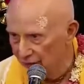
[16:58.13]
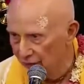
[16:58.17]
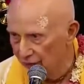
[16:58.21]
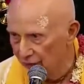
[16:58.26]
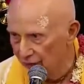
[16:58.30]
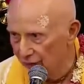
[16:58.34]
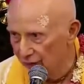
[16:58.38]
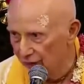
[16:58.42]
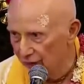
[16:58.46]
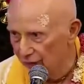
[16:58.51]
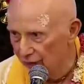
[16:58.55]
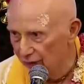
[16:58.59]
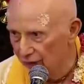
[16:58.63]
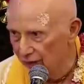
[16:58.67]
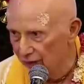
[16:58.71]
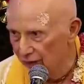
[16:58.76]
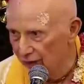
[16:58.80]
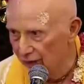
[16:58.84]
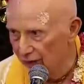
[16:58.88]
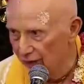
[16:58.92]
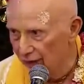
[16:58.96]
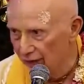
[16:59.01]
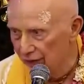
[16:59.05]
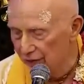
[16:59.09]
for
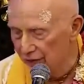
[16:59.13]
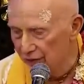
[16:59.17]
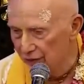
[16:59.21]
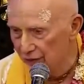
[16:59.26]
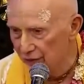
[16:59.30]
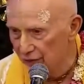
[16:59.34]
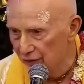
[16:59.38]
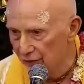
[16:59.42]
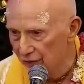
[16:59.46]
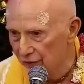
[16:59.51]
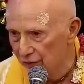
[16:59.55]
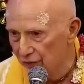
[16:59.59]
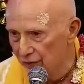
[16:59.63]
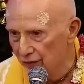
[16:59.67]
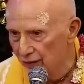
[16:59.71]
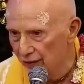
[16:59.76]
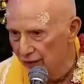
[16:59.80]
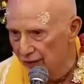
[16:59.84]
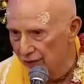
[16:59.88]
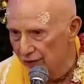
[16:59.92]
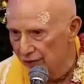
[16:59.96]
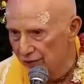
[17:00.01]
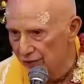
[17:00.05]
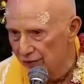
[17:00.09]
the external
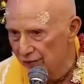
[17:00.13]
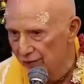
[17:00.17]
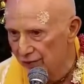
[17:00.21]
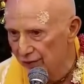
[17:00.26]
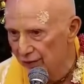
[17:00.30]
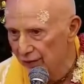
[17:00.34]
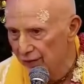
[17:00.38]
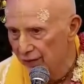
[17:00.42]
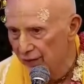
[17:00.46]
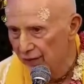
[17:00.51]
dress